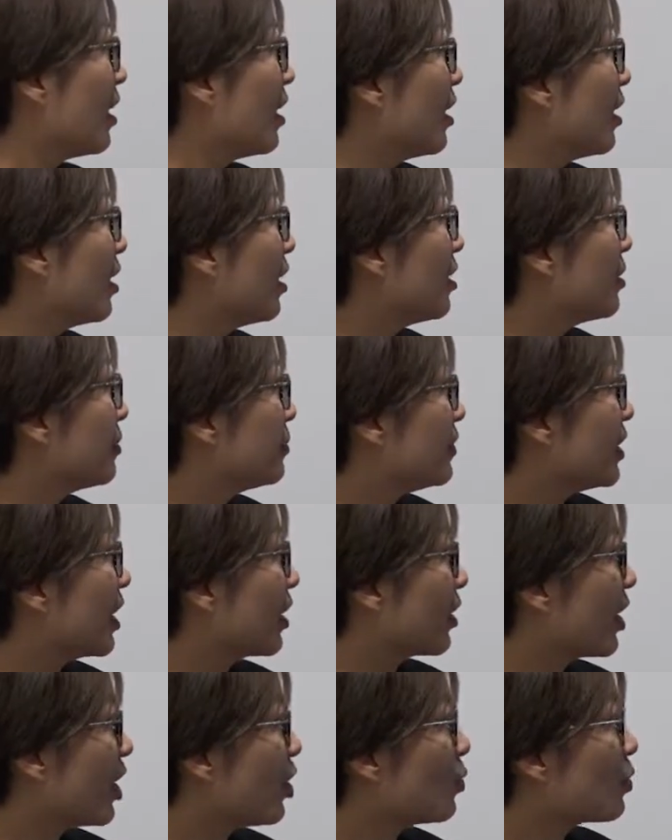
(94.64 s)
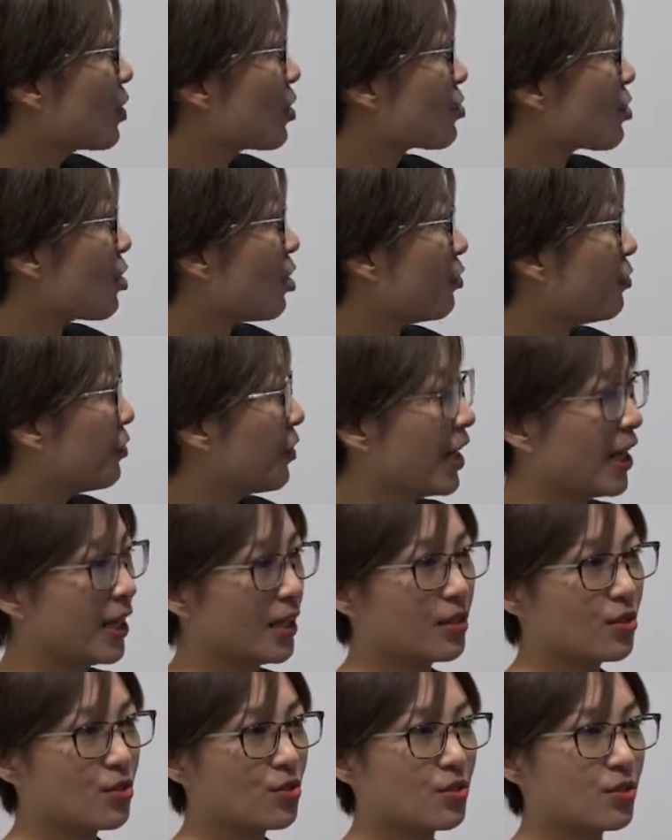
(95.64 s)
The keywords of
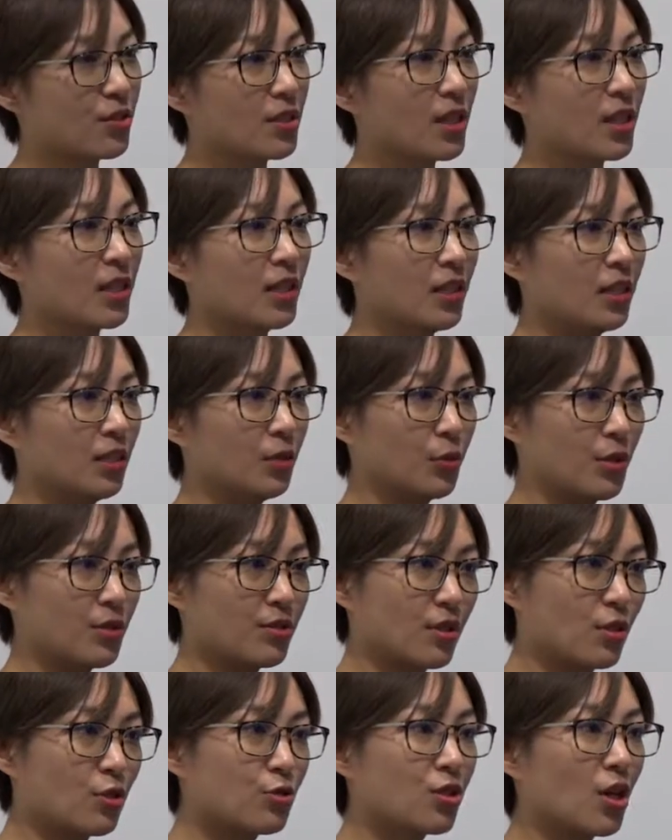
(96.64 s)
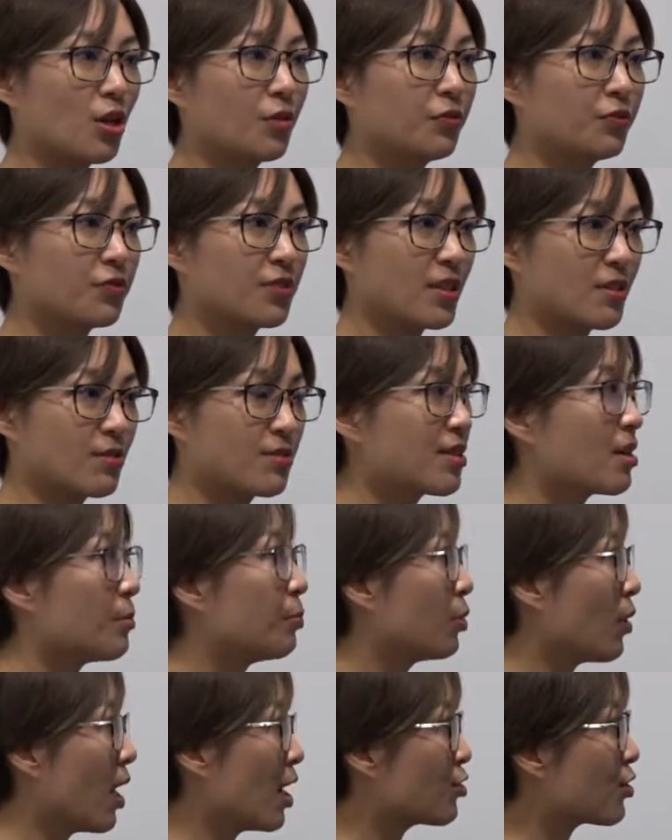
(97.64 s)
his research of sincere
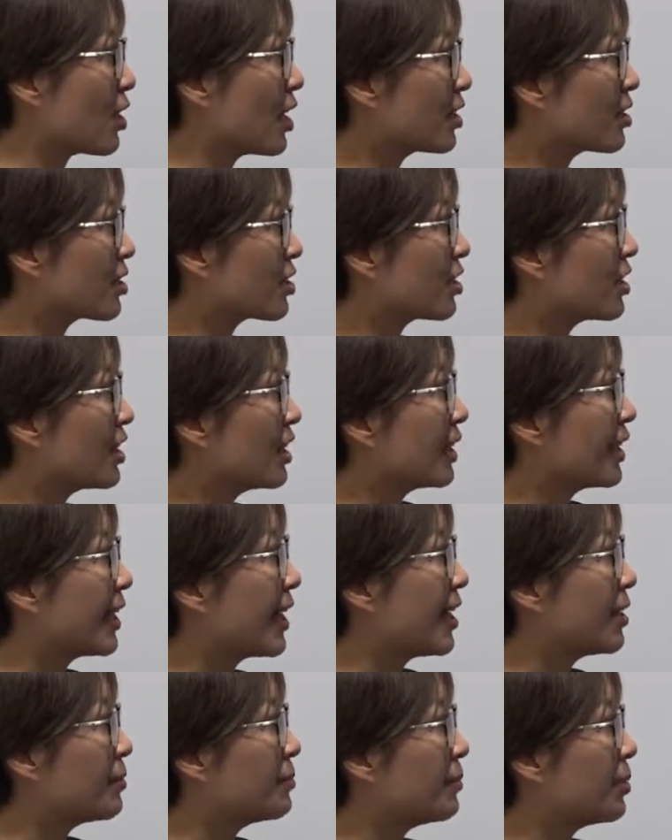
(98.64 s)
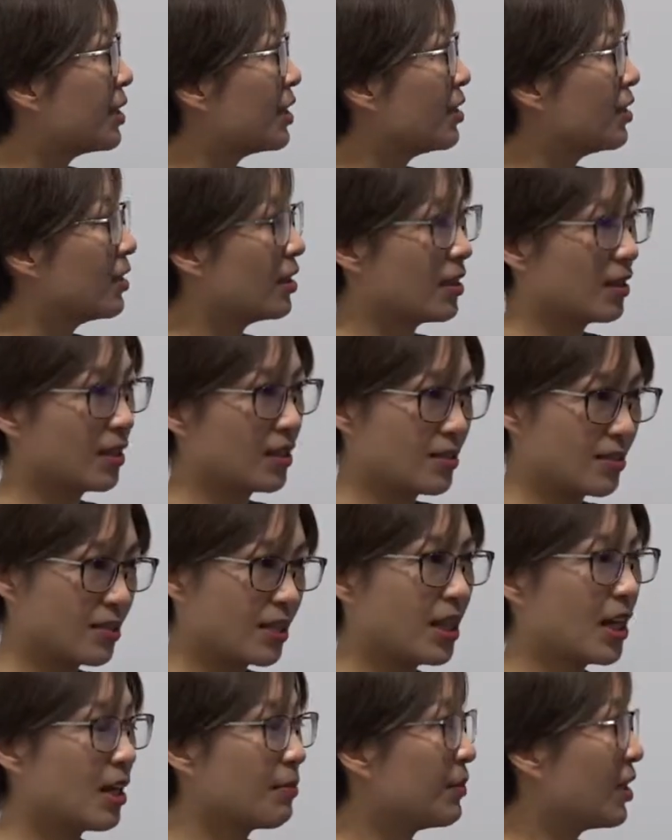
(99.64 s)
project can be
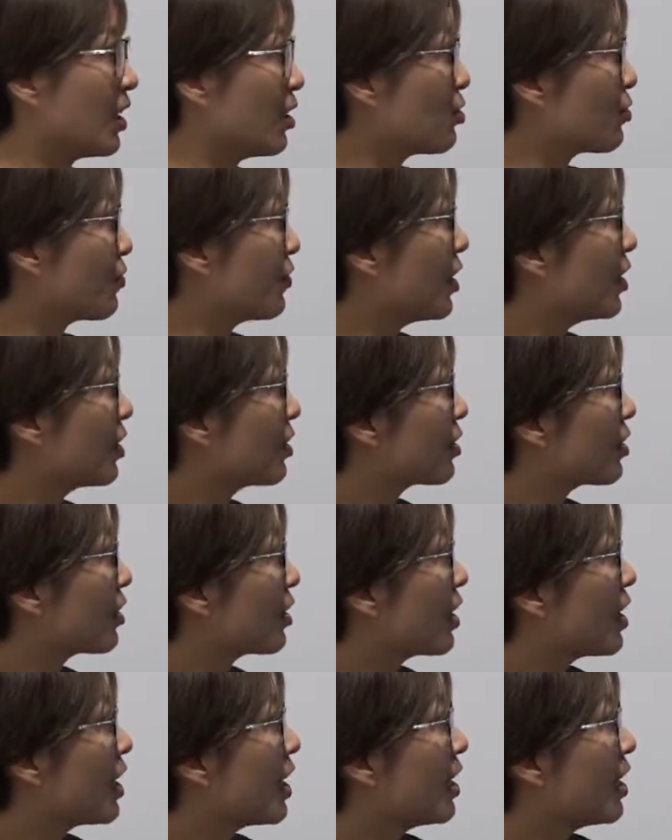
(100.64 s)
seen in this figure.